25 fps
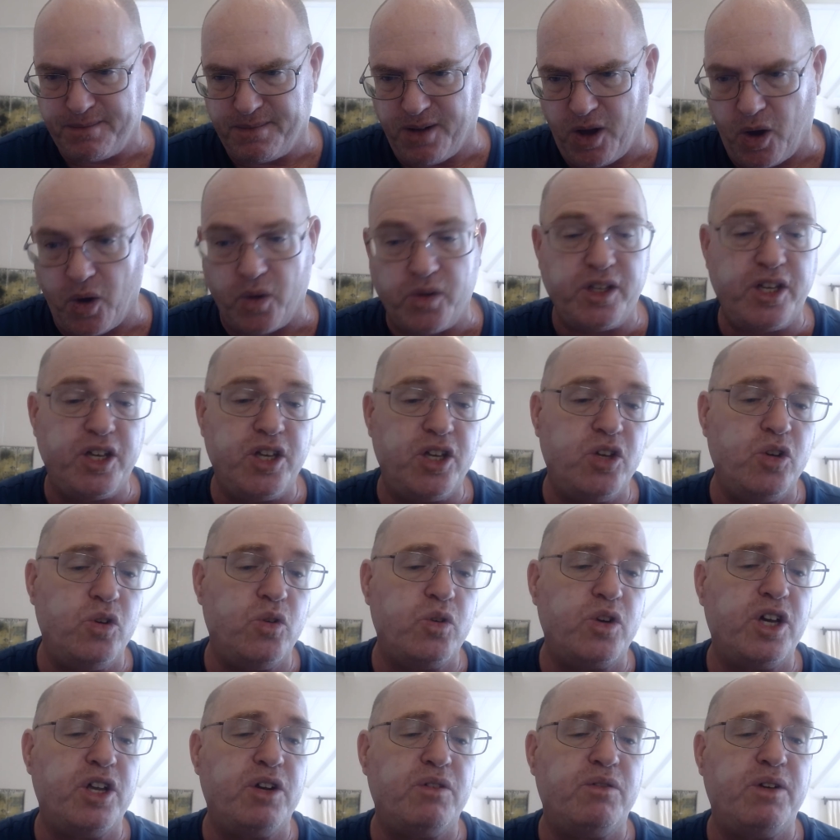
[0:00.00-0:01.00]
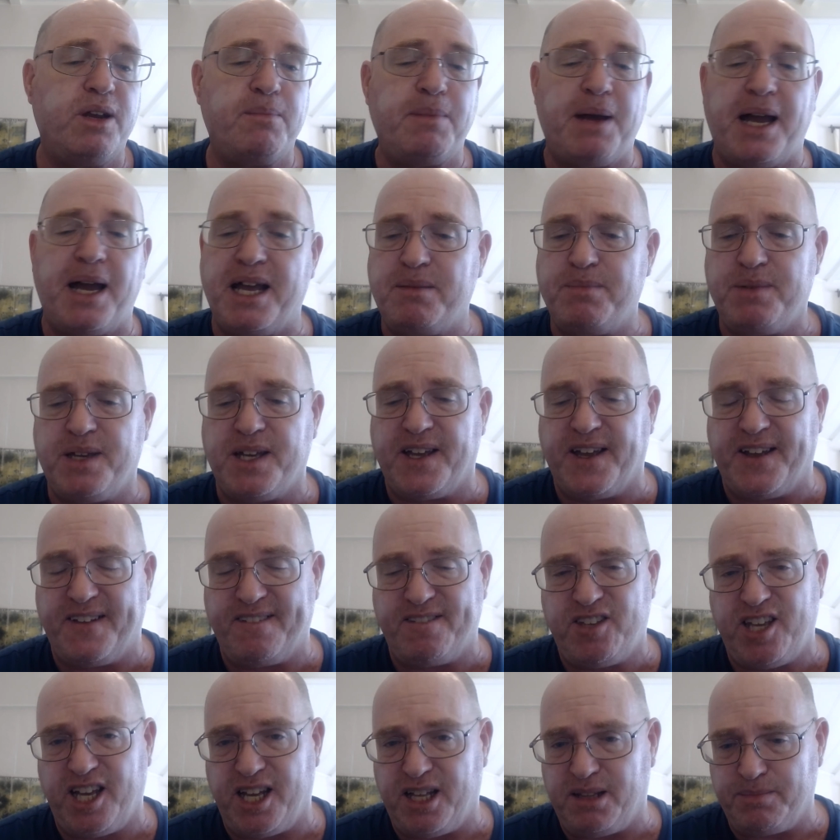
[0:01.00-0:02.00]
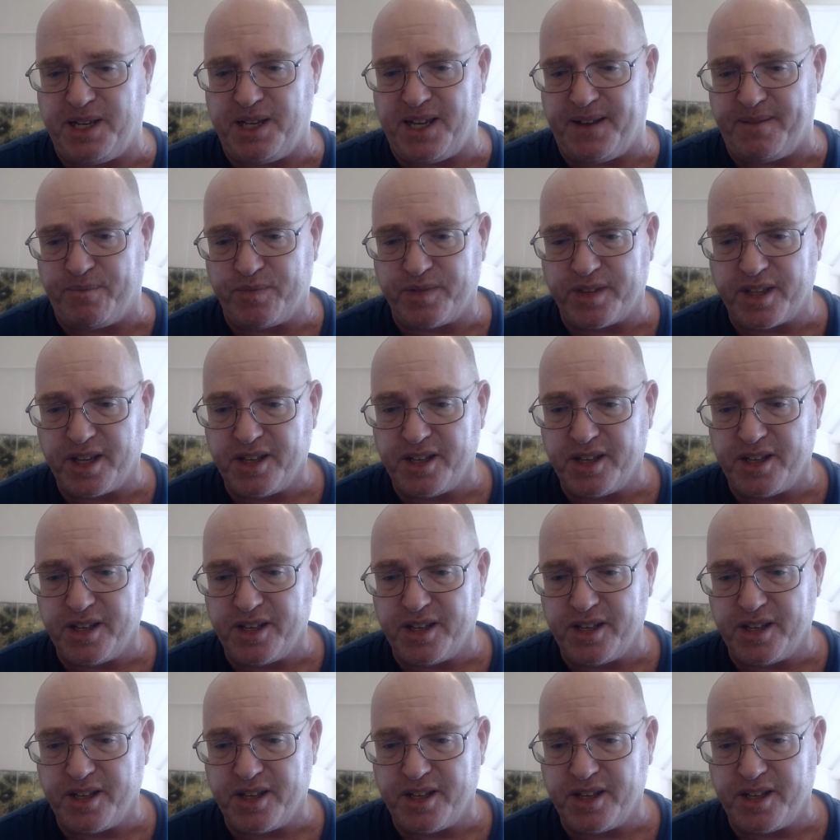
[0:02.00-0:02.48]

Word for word: Only you can remind me and tell me.